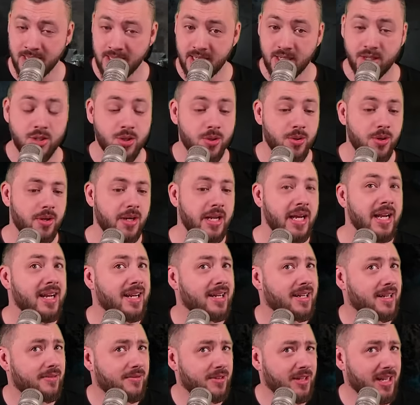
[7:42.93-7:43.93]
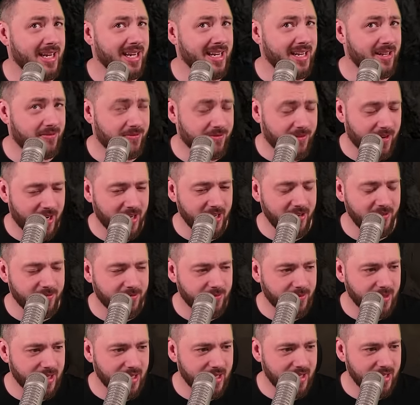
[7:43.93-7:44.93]
So you're hitting level 85,
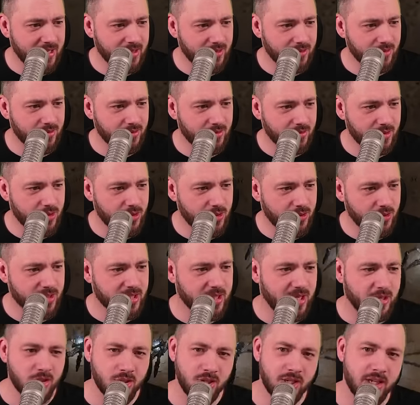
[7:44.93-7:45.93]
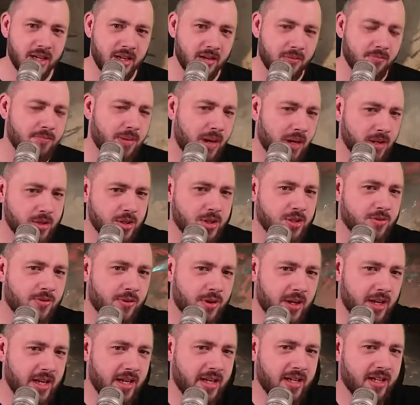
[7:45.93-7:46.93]
and you're essentially getting punished for
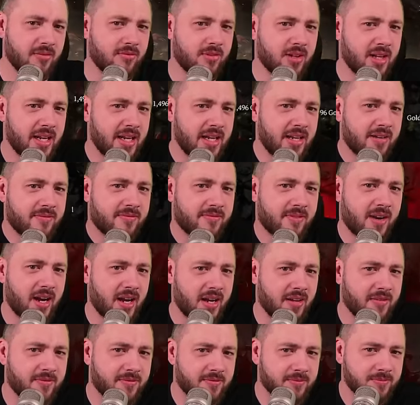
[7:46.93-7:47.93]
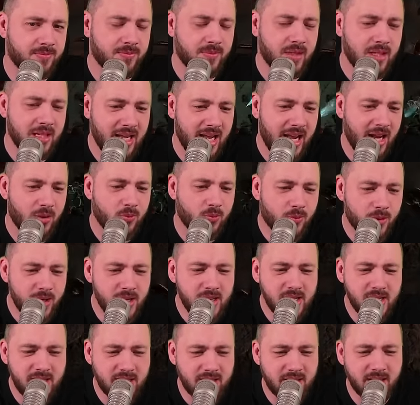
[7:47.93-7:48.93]
hitting level 85. And
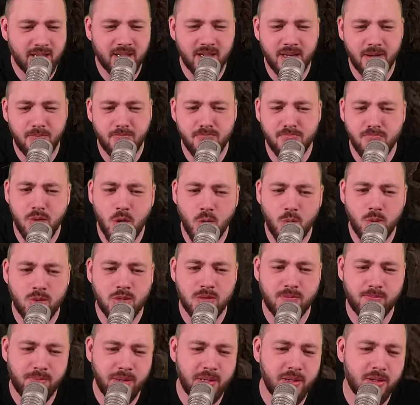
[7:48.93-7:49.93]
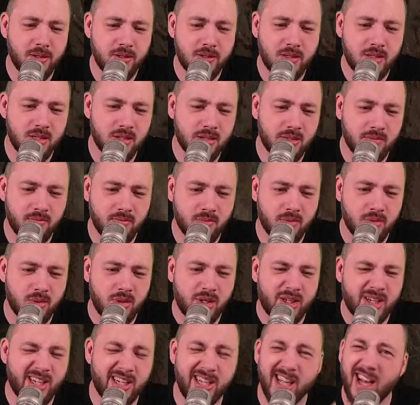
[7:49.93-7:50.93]
realistically, most builds
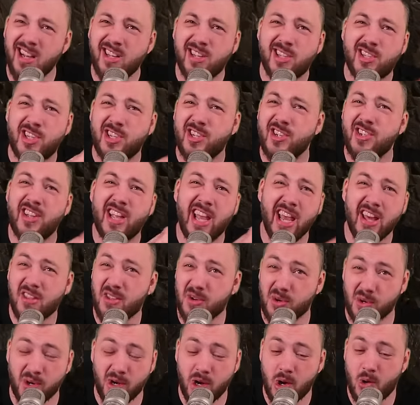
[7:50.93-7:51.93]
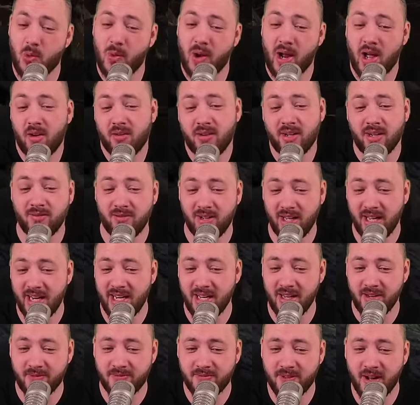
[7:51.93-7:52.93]
got together around level
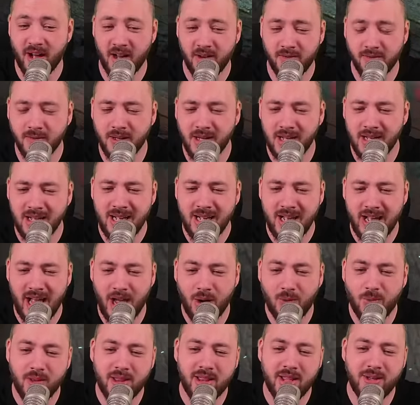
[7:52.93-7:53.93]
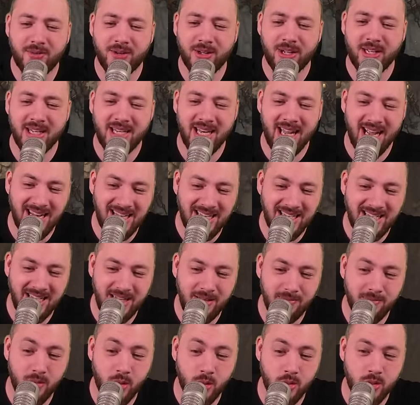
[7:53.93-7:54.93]
85, and with level 90,
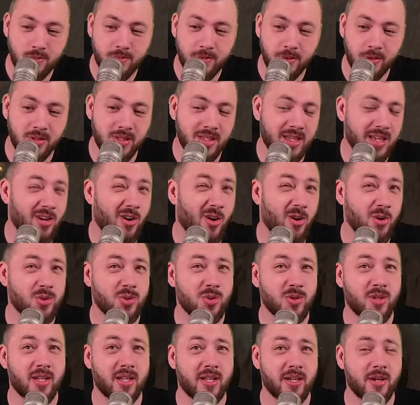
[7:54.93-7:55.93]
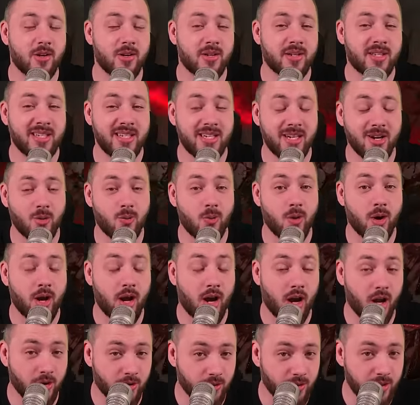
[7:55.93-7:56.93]
most builds can also clear a tier
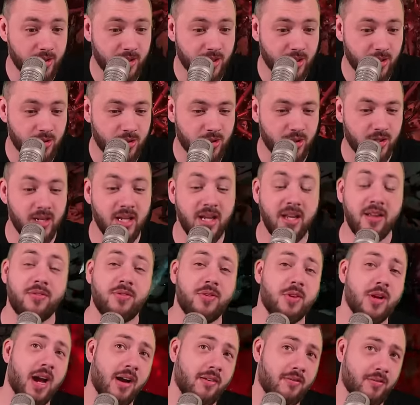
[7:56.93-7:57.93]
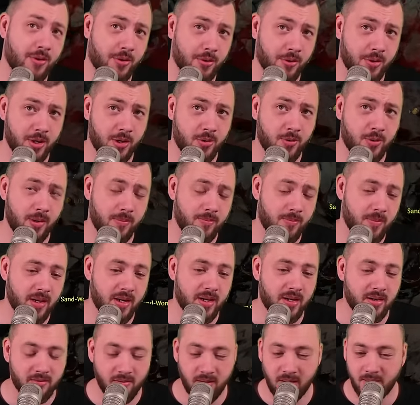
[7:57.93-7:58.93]
100 dungeon, if you have good equipment.